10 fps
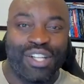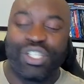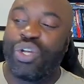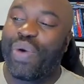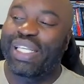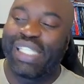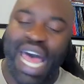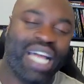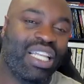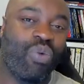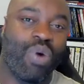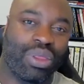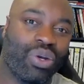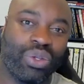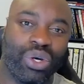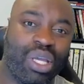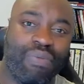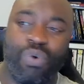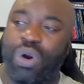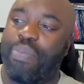to know exactly what they're looking
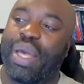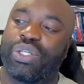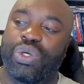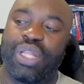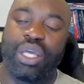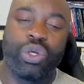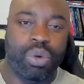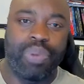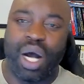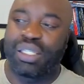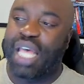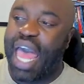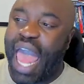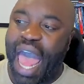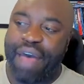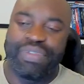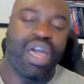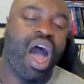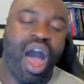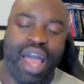for to make sure that your bots have the
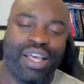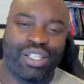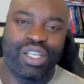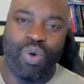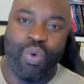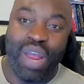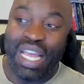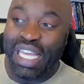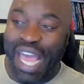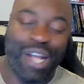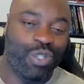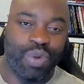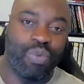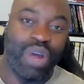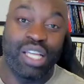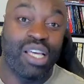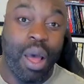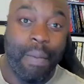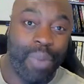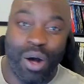highest engagement rate
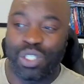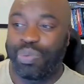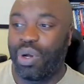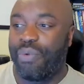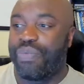possible.